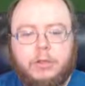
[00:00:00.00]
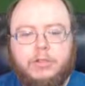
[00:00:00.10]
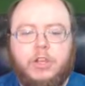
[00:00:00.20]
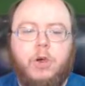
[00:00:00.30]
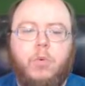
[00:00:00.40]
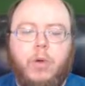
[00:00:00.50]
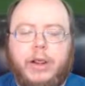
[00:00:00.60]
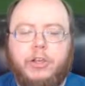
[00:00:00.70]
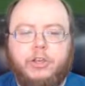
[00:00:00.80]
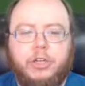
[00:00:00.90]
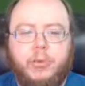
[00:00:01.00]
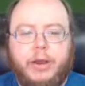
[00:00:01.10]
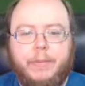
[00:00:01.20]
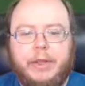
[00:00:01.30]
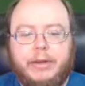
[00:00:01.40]
So what I usually
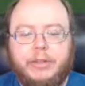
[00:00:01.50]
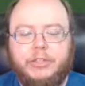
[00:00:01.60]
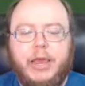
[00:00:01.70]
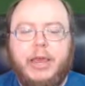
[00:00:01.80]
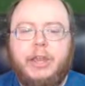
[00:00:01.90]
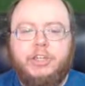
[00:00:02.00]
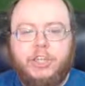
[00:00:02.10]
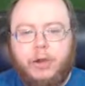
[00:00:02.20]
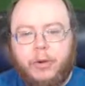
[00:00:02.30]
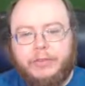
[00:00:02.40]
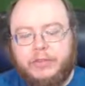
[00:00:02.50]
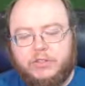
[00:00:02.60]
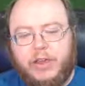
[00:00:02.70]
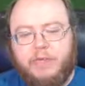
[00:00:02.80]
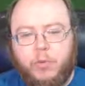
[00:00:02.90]
recommend is generate
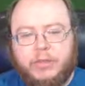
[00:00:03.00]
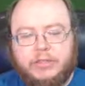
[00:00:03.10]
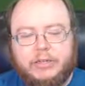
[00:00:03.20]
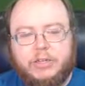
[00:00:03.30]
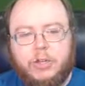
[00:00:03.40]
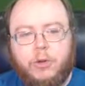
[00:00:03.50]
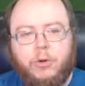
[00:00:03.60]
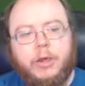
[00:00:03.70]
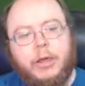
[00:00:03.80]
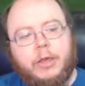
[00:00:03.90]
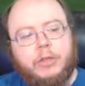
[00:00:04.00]
this 5.6 code,